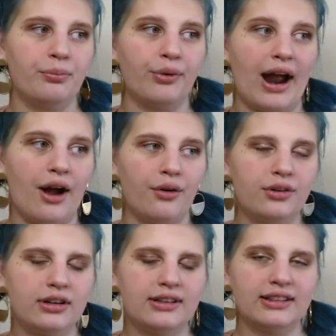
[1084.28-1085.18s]

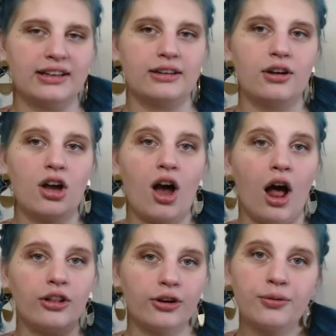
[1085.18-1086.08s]
brown like
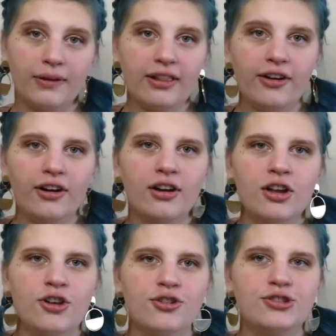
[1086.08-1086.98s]
color filler
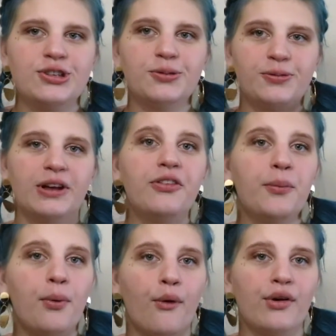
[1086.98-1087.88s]
to fill the
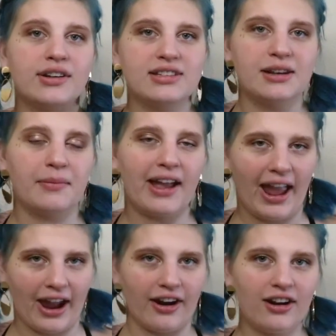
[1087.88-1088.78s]
pores in my
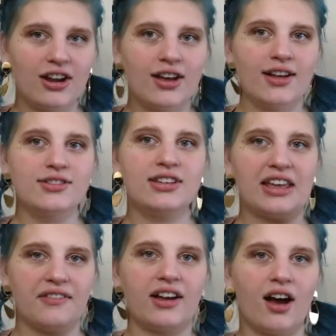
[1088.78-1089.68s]
hair to
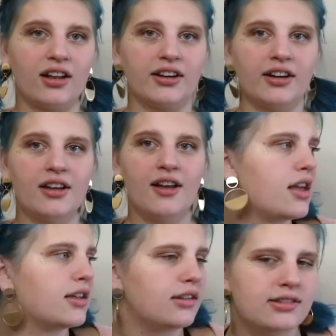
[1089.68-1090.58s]
give it color.
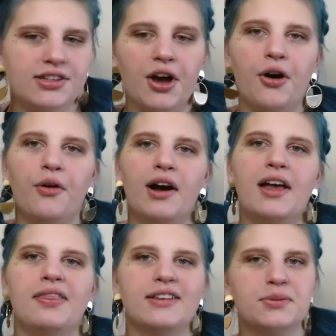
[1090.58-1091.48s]
So
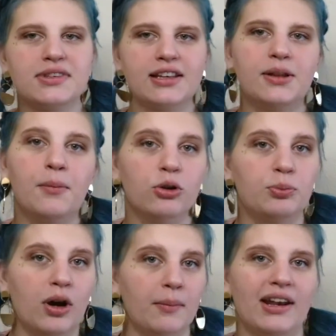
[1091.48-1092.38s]
this was like the most
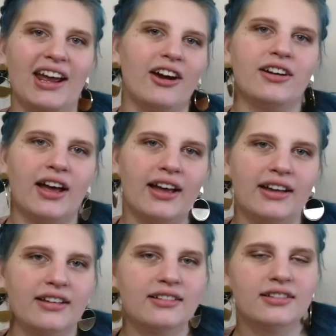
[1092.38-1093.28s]
permanent hair
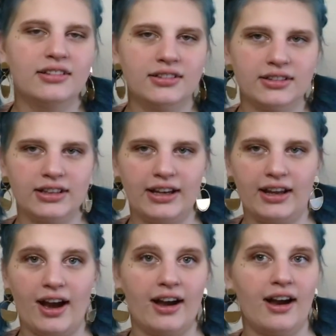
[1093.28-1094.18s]
dye
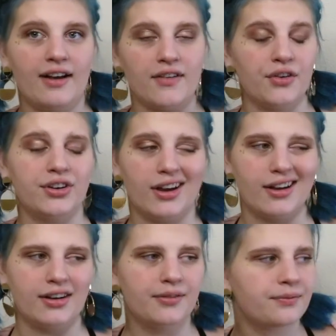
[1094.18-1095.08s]
like I've ever
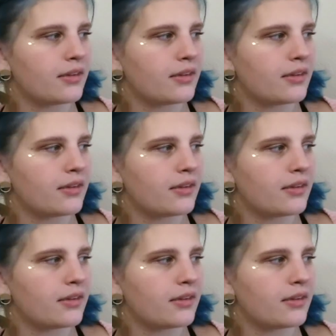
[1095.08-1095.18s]
done